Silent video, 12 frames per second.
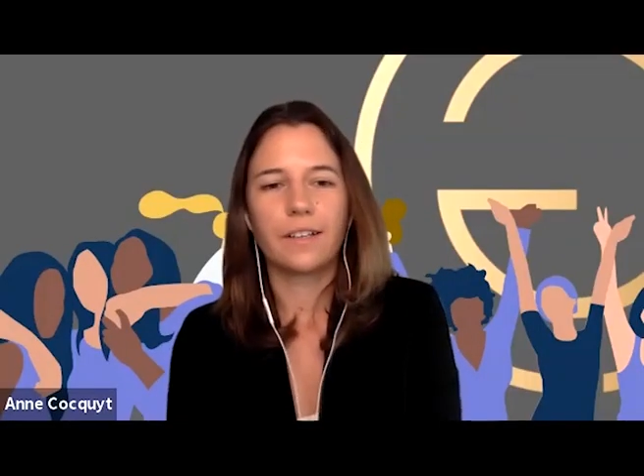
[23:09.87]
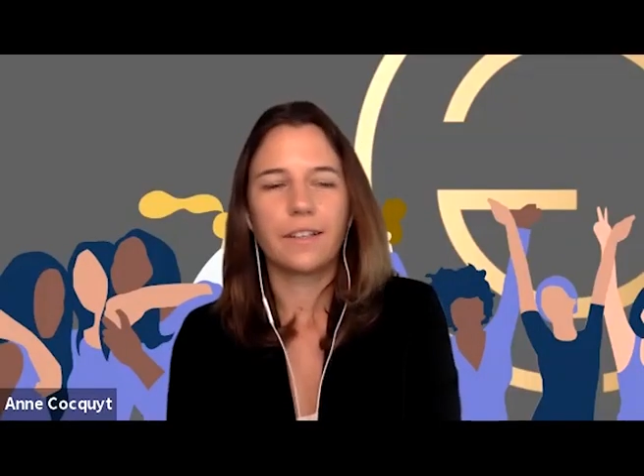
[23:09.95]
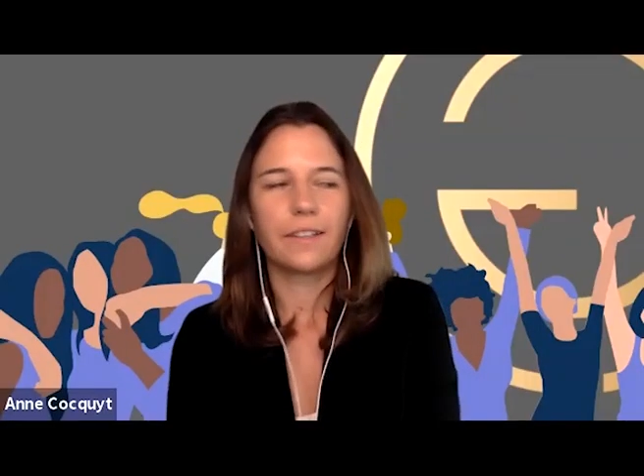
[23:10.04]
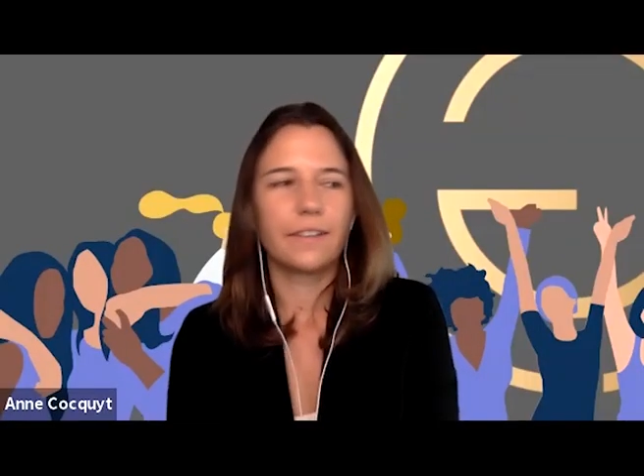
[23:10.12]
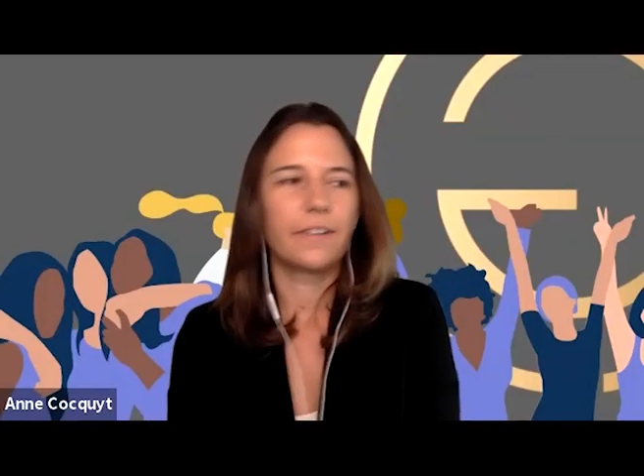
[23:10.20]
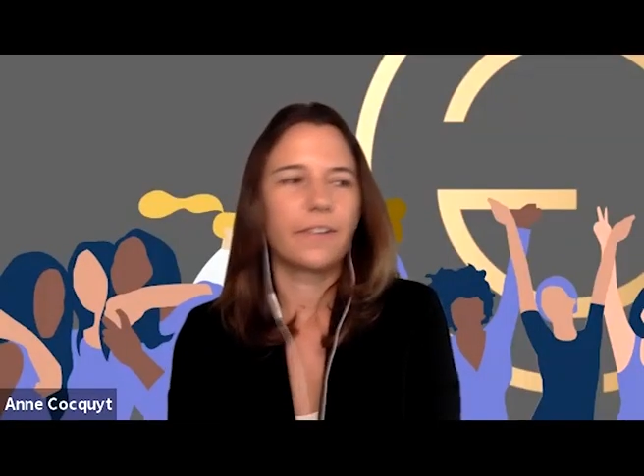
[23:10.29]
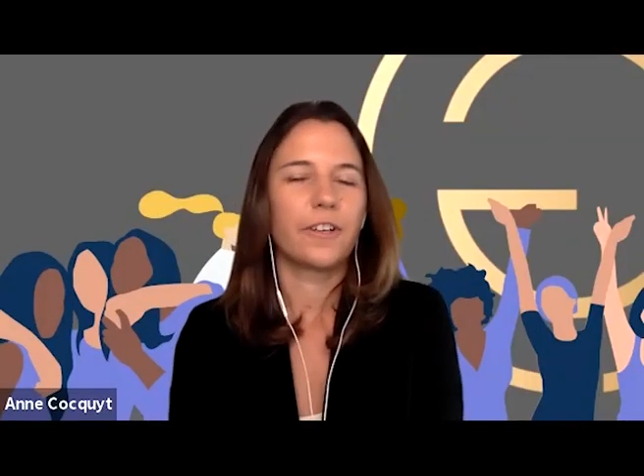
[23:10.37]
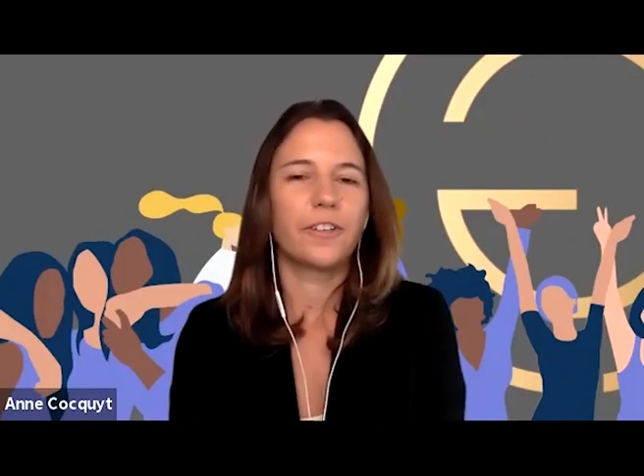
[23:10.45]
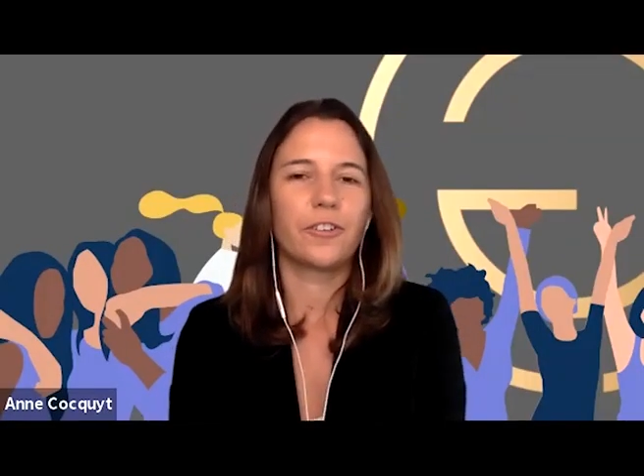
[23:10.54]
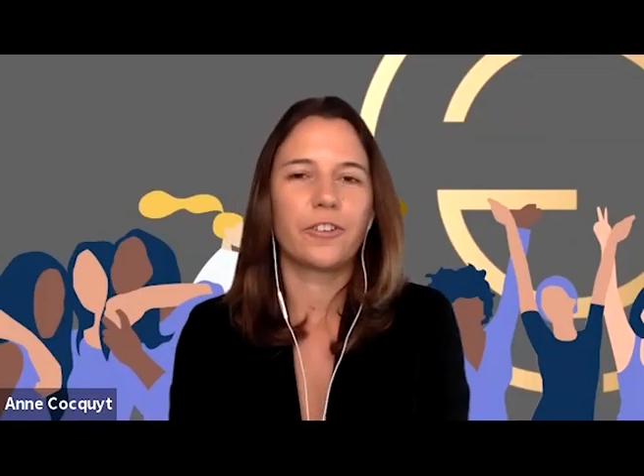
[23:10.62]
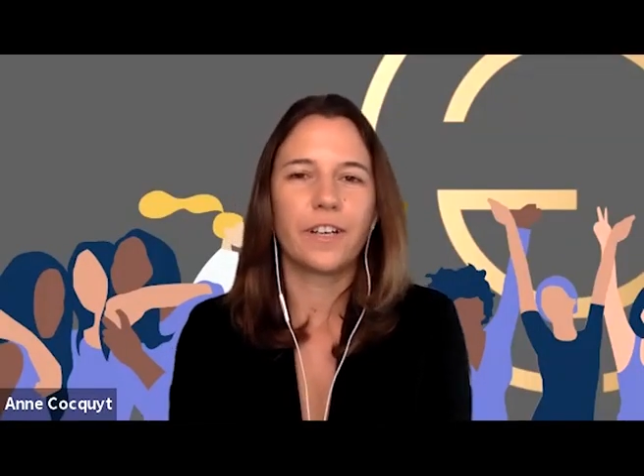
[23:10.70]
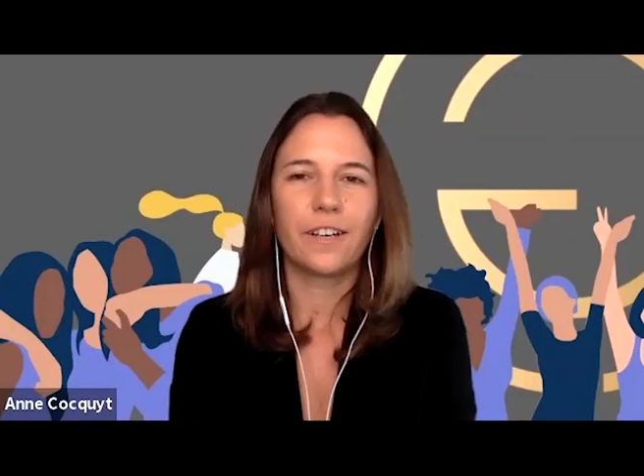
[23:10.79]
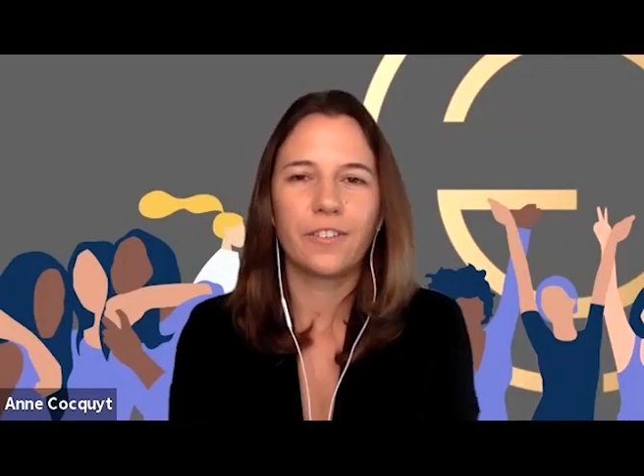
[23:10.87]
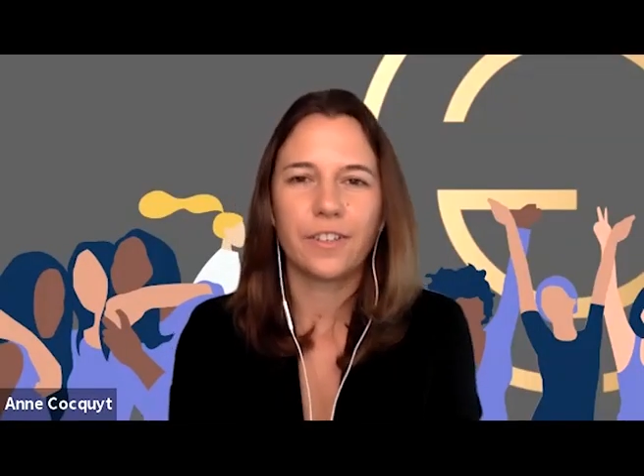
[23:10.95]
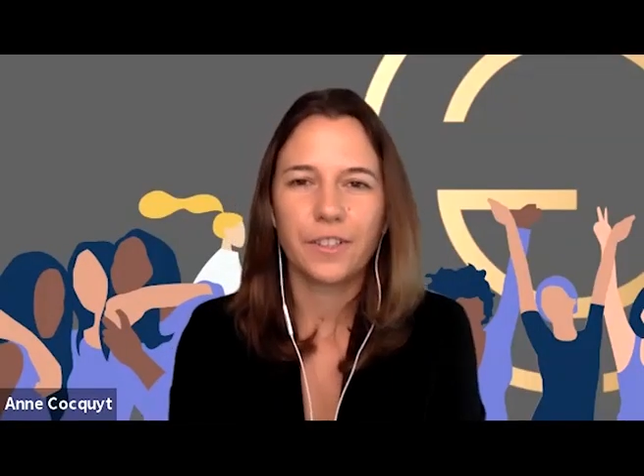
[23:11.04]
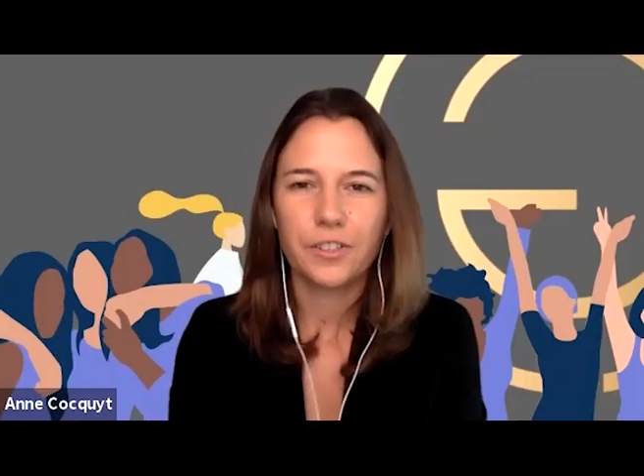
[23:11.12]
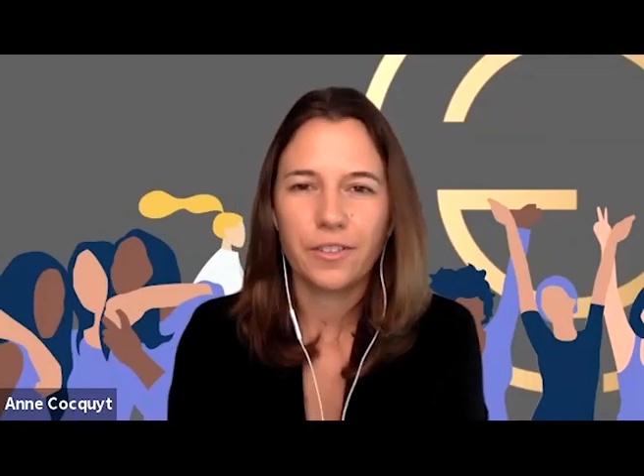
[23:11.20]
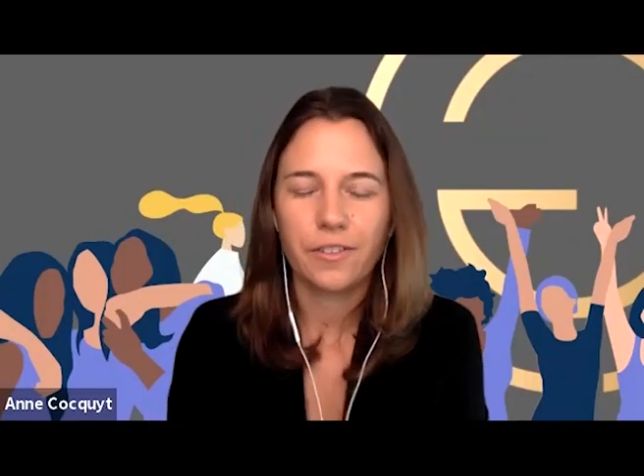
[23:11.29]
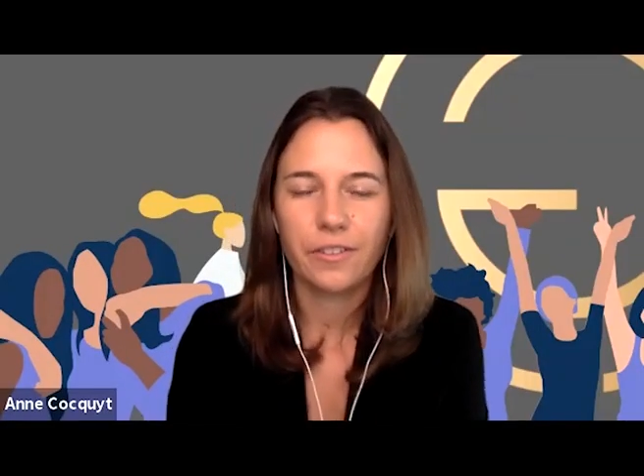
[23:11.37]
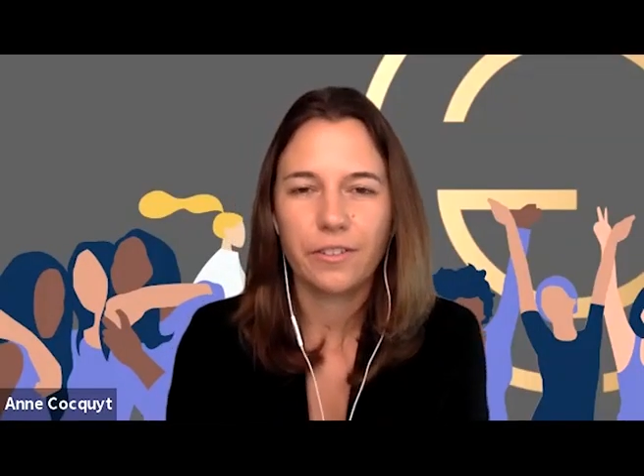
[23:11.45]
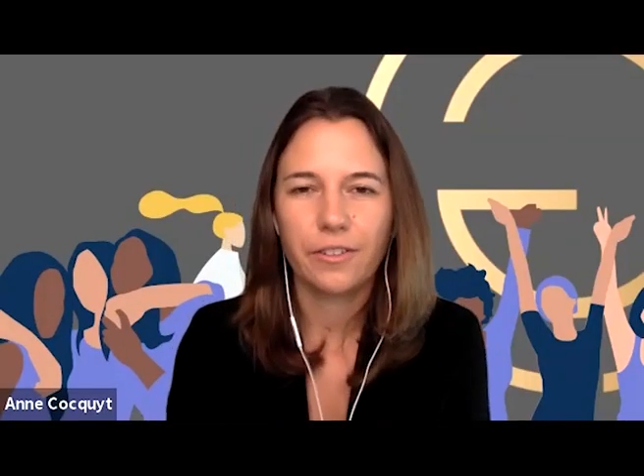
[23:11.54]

And, you know, Andrea, when I just